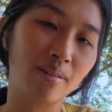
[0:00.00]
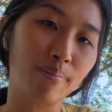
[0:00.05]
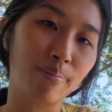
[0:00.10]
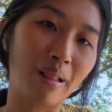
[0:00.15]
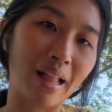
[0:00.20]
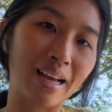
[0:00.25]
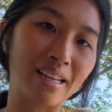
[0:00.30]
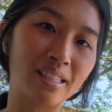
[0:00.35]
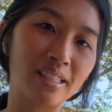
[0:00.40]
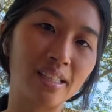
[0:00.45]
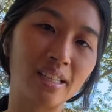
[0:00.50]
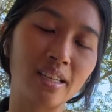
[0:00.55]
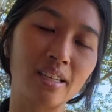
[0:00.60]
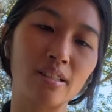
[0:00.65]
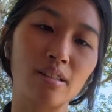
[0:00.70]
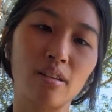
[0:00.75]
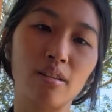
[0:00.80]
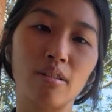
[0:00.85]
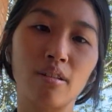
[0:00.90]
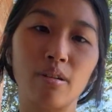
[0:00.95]
Plastic
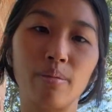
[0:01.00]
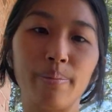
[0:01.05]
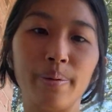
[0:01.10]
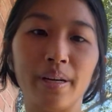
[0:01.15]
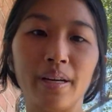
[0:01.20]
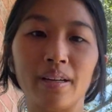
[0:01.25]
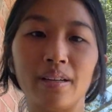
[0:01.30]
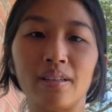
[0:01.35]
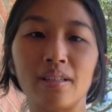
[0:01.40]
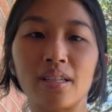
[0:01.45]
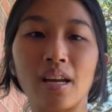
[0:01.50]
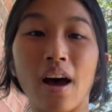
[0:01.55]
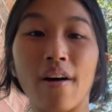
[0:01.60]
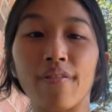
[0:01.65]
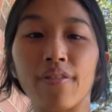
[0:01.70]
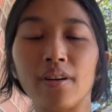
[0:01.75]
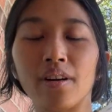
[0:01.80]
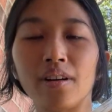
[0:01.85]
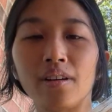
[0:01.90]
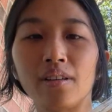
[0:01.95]
is a little bit
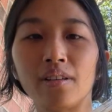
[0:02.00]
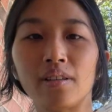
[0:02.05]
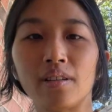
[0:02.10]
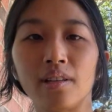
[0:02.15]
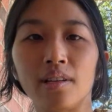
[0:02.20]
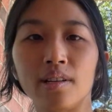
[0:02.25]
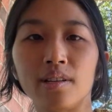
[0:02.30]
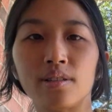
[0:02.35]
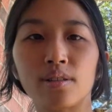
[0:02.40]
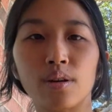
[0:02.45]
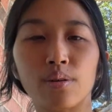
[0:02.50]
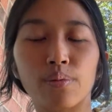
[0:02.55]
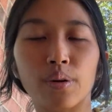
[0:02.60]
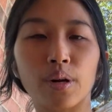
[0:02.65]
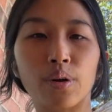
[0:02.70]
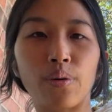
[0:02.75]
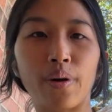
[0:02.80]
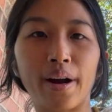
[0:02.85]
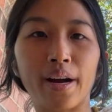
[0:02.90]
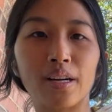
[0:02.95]
tougher, so it
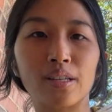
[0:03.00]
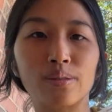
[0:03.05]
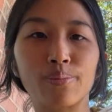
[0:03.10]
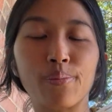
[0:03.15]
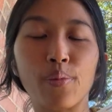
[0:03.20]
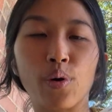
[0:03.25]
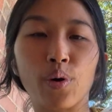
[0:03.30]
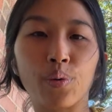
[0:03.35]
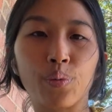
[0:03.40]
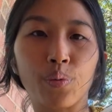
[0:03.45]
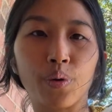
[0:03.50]
requires more